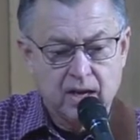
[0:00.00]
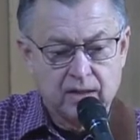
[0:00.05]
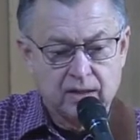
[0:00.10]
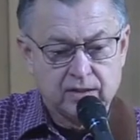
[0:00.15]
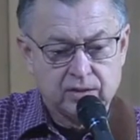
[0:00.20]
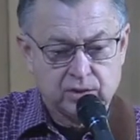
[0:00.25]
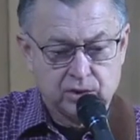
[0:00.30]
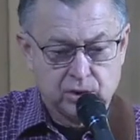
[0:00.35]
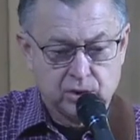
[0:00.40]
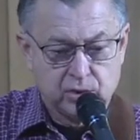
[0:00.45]

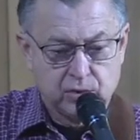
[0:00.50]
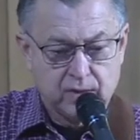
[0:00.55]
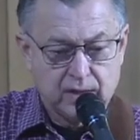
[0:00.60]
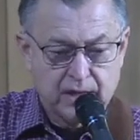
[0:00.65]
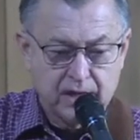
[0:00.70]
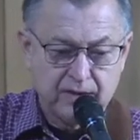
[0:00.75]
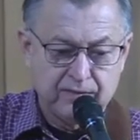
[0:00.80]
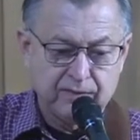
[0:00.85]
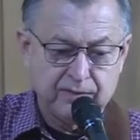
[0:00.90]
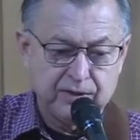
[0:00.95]
To
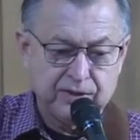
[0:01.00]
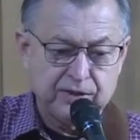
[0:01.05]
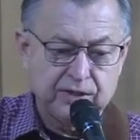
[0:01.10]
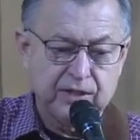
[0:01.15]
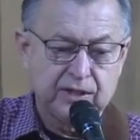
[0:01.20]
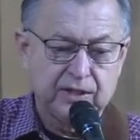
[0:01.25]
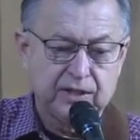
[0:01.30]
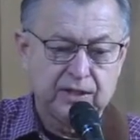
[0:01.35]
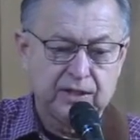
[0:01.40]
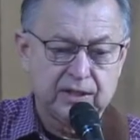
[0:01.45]

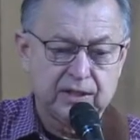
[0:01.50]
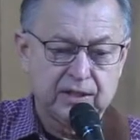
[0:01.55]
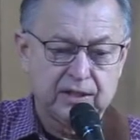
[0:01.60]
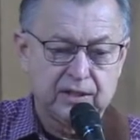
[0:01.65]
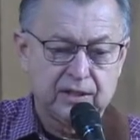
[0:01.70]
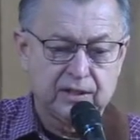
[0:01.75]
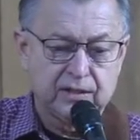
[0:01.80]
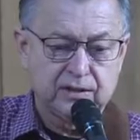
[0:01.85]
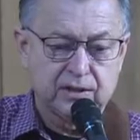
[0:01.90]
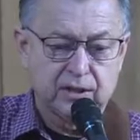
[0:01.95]

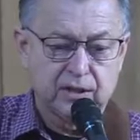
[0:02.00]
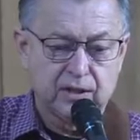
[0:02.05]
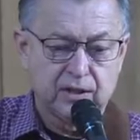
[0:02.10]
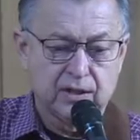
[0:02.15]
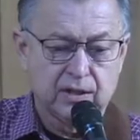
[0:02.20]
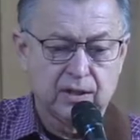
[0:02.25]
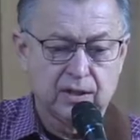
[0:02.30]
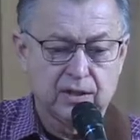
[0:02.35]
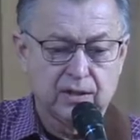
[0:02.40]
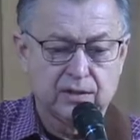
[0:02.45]
everything
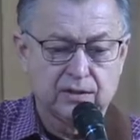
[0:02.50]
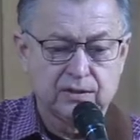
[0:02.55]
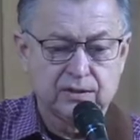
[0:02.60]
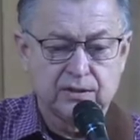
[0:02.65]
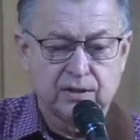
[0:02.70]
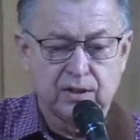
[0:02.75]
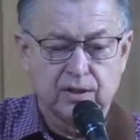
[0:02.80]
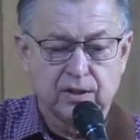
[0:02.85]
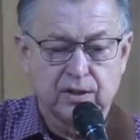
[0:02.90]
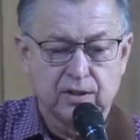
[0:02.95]
turn,
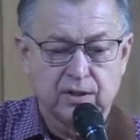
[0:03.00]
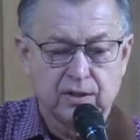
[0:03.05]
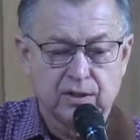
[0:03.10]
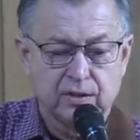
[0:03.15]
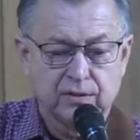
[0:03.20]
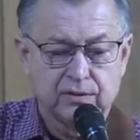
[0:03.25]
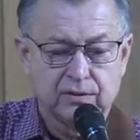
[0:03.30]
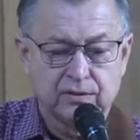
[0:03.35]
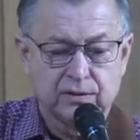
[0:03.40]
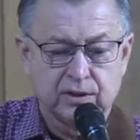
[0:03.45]

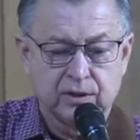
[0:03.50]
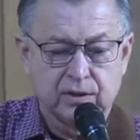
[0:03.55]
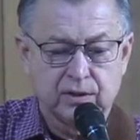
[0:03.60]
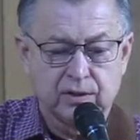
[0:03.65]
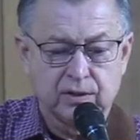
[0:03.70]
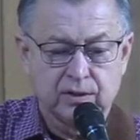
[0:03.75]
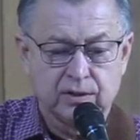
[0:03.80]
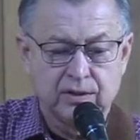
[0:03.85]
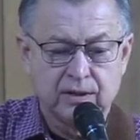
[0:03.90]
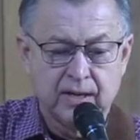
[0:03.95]
turn,
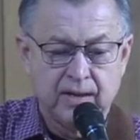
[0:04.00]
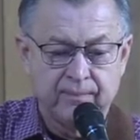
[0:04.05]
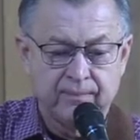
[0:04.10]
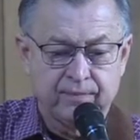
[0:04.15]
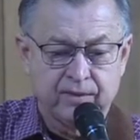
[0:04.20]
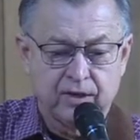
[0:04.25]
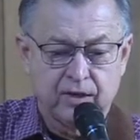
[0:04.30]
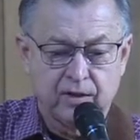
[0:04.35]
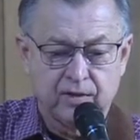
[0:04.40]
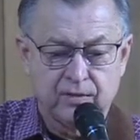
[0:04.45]
turn.
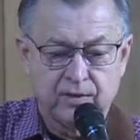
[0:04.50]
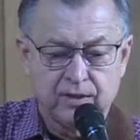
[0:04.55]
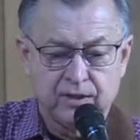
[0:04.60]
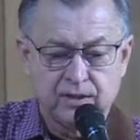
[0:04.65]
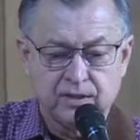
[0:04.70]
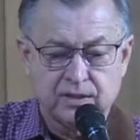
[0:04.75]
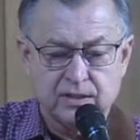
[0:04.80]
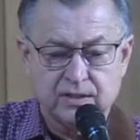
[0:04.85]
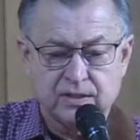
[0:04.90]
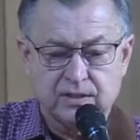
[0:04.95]
There
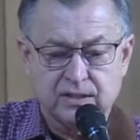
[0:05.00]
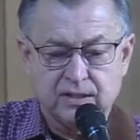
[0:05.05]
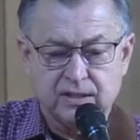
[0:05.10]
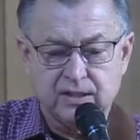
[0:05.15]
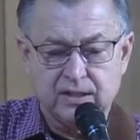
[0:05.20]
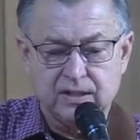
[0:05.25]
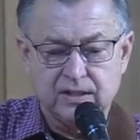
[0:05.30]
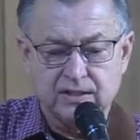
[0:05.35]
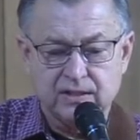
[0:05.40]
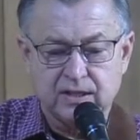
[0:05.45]
is a
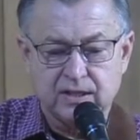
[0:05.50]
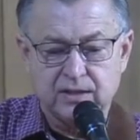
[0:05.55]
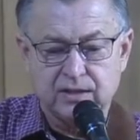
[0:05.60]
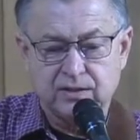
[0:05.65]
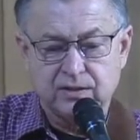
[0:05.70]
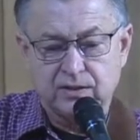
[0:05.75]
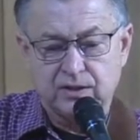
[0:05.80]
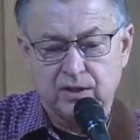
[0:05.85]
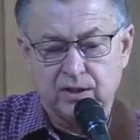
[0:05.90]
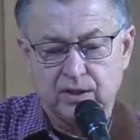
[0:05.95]

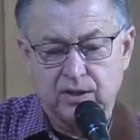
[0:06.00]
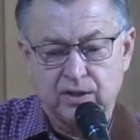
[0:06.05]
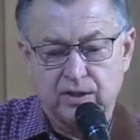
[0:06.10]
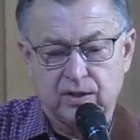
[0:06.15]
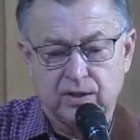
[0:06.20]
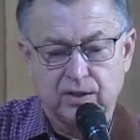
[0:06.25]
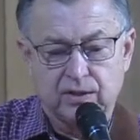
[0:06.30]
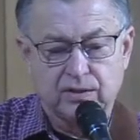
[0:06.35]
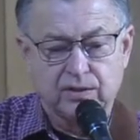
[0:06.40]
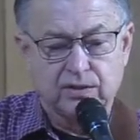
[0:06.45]
season,
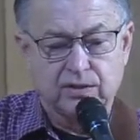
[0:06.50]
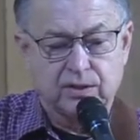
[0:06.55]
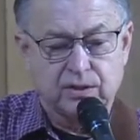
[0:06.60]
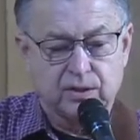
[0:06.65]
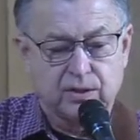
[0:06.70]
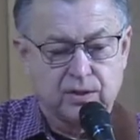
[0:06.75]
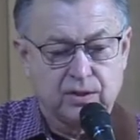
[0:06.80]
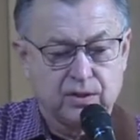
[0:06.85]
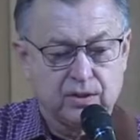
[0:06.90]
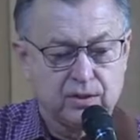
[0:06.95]
turn,
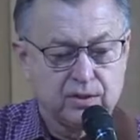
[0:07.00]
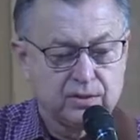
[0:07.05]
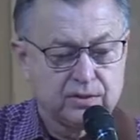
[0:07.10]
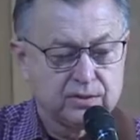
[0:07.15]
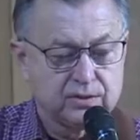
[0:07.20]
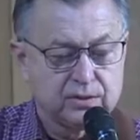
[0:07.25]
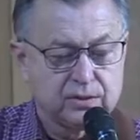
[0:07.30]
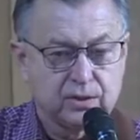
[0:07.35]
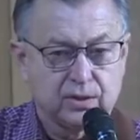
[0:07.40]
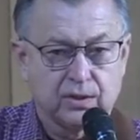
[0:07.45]
turn,
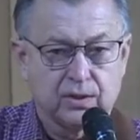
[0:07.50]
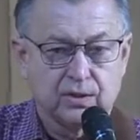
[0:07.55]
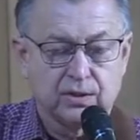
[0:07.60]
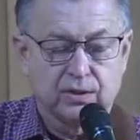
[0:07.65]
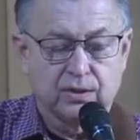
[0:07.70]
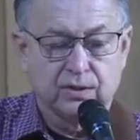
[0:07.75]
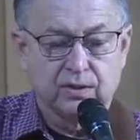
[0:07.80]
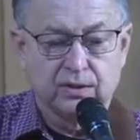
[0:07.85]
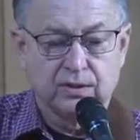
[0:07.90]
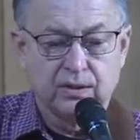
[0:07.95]

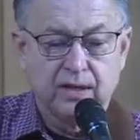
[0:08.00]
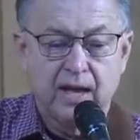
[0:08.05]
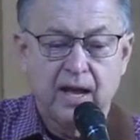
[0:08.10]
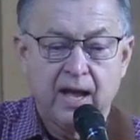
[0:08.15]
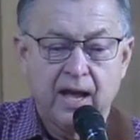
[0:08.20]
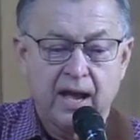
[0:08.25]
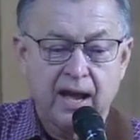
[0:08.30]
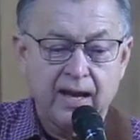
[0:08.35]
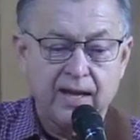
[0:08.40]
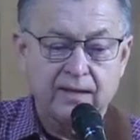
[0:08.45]
turn.
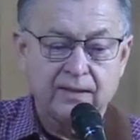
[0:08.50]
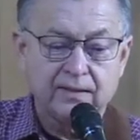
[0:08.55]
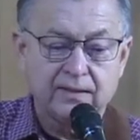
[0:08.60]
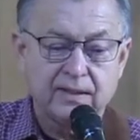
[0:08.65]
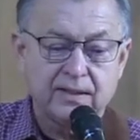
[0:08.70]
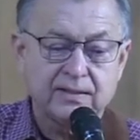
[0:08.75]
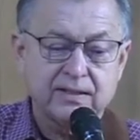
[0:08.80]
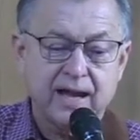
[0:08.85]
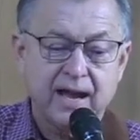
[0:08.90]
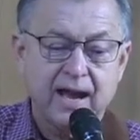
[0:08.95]
And
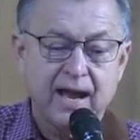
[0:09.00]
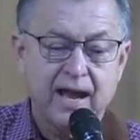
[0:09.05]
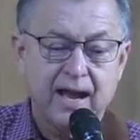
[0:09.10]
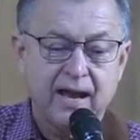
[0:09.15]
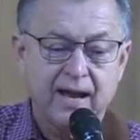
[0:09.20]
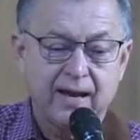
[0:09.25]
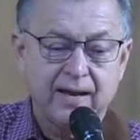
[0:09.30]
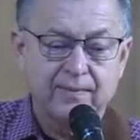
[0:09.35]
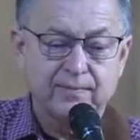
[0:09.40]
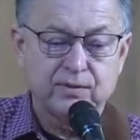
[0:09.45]
a
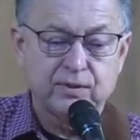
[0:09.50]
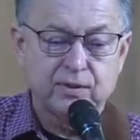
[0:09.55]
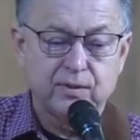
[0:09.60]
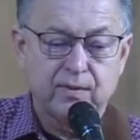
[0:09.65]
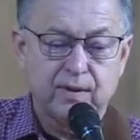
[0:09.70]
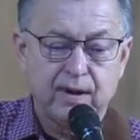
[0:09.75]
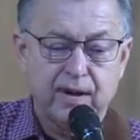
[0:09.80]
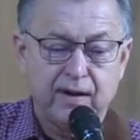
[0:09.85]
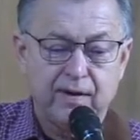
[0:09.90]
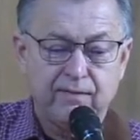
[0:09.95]
time
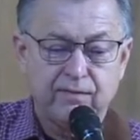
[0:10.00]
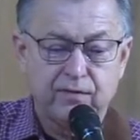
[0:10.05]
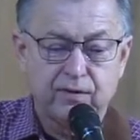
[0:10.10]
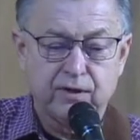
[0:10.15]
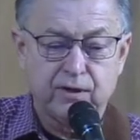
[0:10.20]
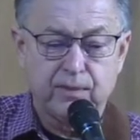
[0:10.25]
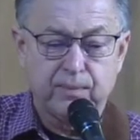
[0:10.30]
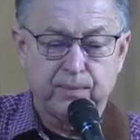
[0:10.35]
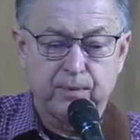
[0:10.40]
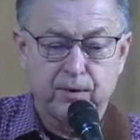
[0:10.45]
to
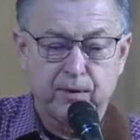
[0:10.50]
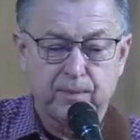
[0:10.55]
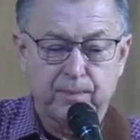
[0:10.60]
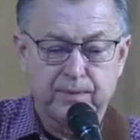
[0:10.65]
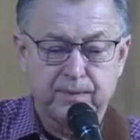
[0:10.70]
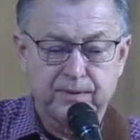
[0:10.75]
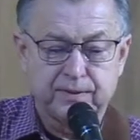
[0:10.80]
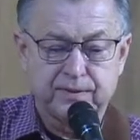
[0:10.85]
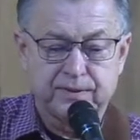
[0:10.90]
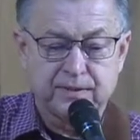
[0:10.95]
every
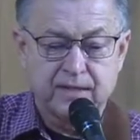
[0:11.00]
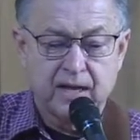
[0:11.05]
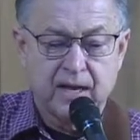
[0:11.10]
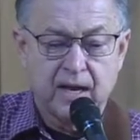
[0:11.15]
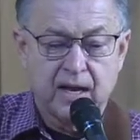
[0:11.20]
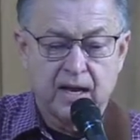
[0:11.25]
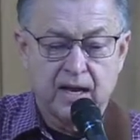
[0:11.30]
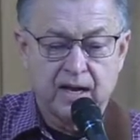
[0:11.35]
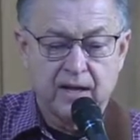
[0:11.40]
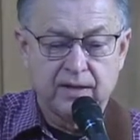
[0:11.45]
purpose
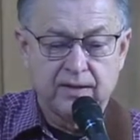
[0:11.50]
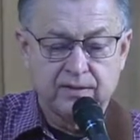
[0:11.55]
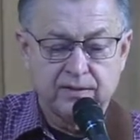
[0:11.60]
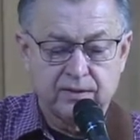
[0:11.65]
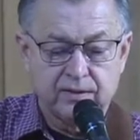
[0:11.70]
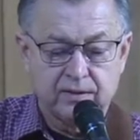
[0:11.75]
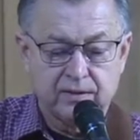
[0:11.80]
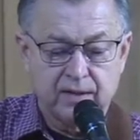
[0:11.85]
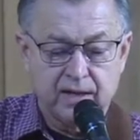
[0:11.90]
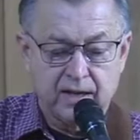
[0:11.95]

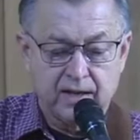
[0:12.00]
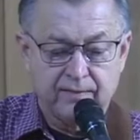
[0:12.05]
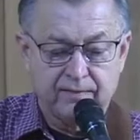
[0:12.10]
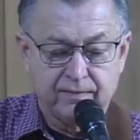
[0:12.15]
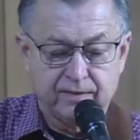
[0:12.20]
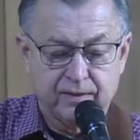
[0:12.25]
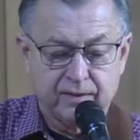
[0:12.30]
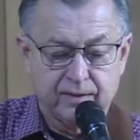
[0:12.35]
under heaven.